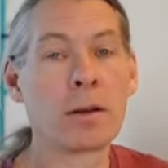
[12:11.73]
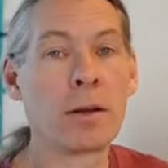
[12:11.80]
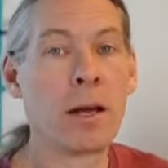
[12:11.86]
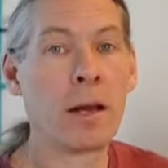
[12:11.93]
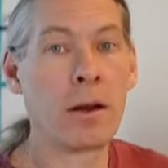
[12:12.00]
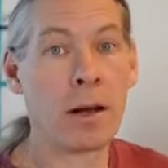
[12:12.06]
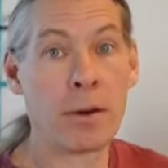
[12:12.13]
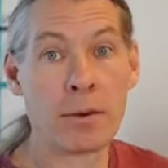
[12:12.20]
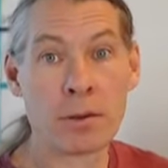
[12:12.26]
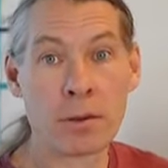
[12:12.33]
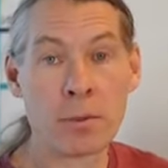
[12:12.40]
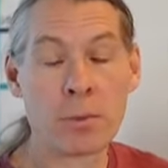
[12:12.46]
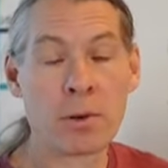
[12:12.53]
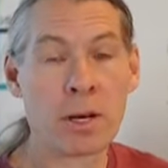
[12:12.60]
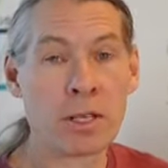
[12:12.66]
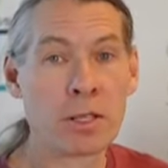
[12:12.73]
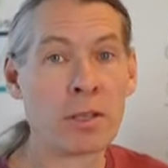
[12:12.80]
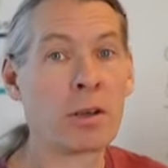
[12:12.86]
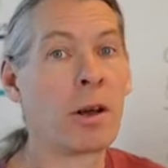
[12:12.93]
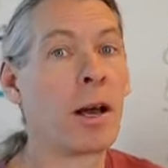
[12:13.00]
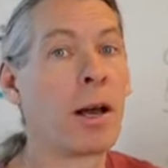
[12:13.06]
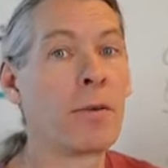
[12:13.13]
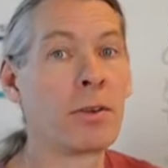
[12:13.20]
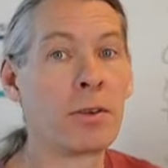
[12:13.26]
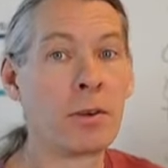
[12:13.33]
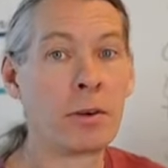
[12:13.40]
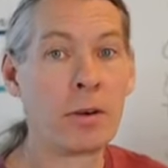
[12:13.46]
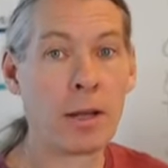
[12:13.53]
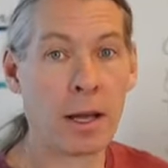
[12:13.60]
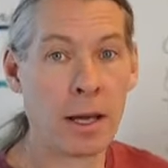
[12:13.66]
and it'll have a certain pressure, it'll have a
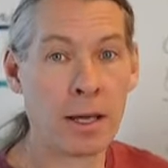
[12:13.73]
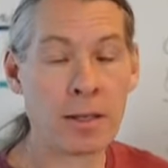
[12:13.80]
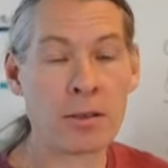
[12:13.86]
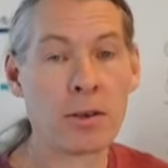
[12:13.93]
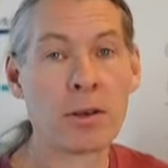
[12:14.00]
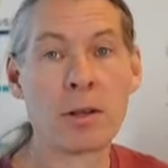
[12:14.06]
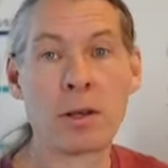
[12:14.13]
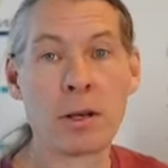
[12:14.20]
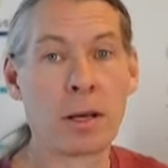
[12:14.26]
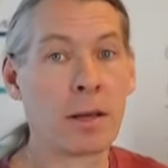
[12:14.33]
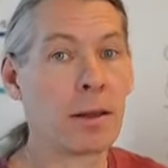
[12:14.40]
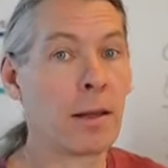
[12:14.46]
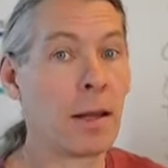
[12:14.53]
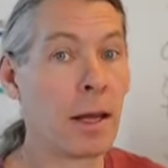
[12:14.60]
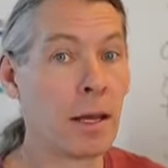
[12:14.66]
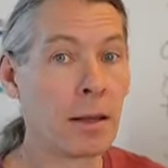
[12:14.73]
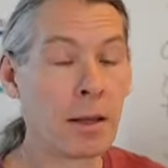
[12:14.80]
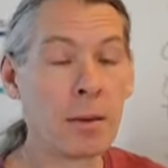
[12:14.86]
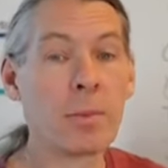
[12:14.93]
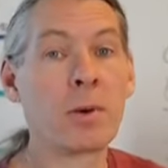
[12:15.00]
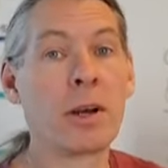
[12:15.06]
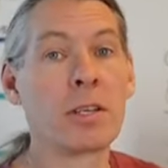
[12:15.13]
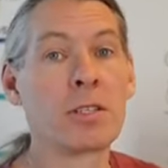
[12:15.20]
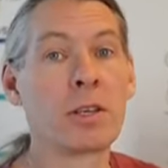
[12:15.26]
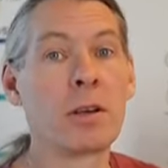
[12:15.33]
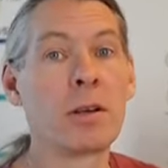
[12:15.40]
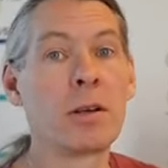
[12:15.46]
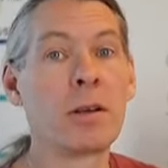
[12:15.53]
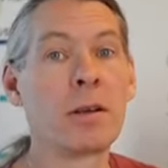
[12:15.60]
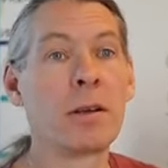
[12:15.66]
certain length, so you can look at the length and pressure